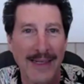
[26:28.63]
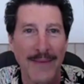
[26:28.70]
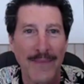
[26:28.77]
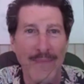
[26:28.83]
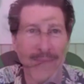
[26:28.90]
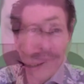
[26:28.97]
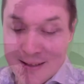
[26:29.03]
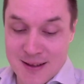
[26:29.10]

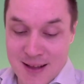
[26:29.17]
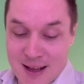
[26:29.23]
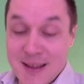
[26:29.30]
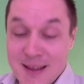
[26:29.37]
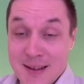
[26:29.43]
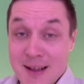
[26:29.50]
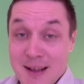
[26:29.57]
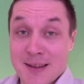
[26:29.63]
And, and
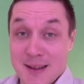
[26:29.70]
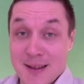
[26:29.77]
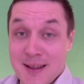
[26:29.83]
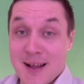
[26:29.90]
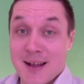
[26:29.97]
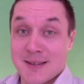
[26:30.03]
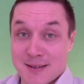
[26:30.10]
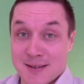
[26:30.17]
that, that
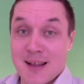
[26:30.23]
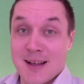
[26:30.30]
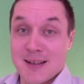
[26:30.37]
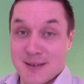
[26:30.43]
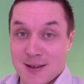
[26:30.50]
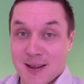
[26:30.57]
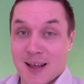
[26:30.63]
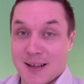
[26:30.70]
that's
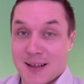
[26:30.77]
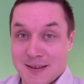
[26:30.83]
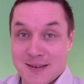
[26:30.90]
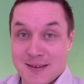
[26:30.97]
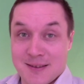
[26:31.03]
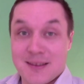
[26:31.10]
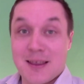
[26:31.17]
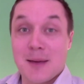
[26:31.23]
that's like
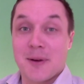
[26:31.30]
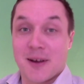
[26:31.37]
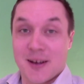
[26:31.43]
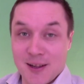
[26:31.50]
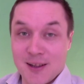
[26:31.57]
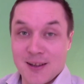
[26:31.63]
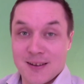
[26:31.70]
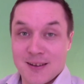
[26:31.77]

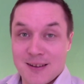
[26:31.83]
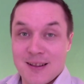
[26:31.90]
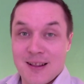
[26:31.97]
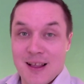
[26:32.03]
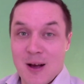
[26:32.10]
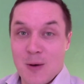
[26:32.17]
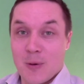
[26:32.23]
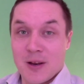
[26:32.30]
typical
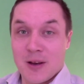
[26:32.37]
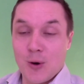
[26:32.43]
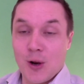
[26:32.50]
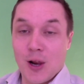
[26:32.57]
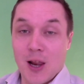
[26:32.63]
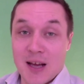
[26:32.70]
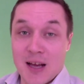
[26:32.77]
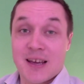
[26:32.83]
when you
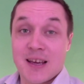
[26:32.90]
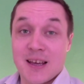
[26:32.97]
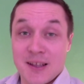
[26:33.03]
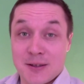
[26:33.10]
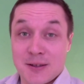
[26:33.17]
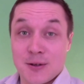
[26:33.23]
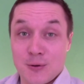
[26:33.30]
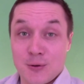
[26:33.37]
luck
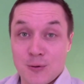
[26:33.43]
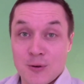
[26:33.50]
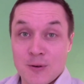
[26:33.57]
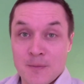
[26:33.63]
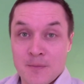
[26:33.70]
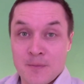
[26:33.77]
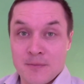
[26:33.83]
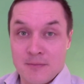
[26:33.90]
into
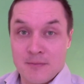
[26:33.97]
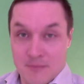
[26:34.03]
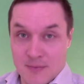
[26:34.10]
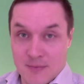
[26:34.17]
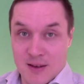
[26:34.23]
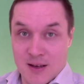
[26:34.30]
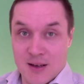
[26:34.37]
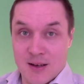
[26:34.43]

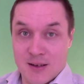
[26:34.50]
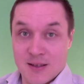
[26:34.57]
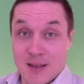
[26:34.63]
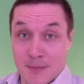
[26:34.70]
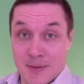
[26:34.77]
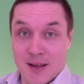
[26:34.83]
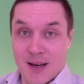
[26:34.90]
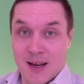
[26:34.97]
uh,
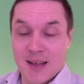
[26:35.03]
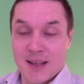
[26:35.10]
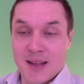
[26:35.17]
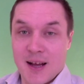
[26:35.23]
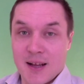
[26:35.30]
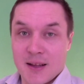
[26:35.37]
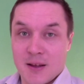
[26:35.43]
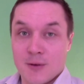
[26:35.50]
something like
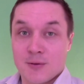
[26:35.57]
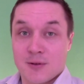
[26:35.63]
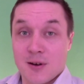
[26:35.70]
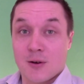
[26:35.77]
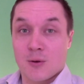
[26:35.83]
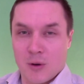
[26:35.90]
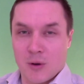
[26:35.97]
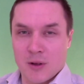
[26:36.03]
that. You
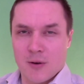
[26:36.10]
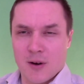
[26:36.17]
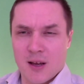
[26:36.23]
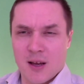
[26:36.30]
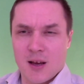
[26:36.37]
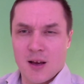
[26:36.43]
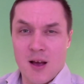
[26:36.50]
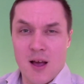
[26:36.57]
start
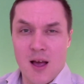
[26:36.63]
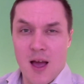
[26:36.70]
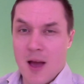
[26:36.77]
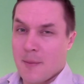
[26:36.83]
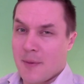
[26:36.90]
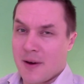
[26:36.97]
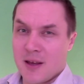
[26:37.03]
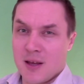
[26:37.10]
wondering,
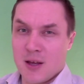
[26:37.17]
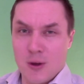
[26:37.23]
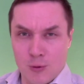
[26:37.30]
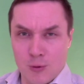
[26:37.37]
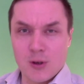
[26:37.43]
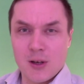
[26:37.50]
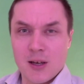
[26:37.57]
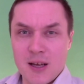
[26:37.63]
am I
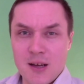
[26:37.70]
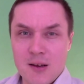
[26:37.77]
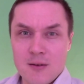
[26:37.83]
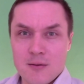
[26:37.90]
usually